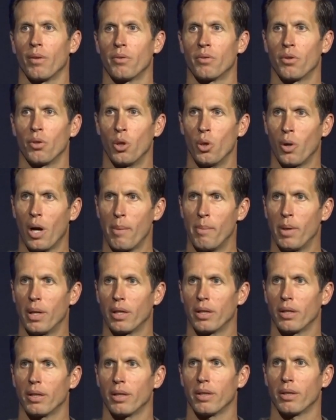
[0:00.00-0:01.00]
to who I
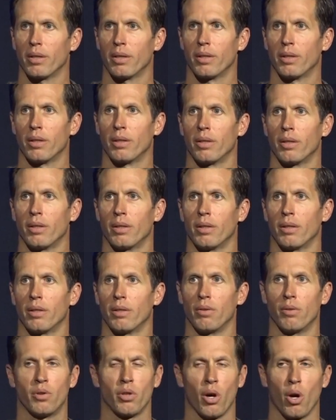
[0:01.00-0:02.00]
meant
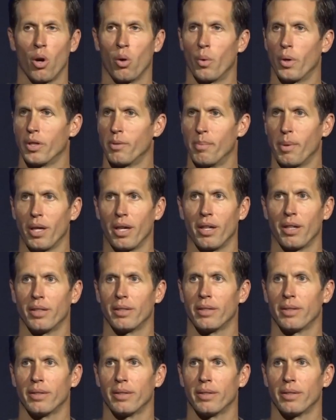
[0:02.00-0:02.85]
you to always be.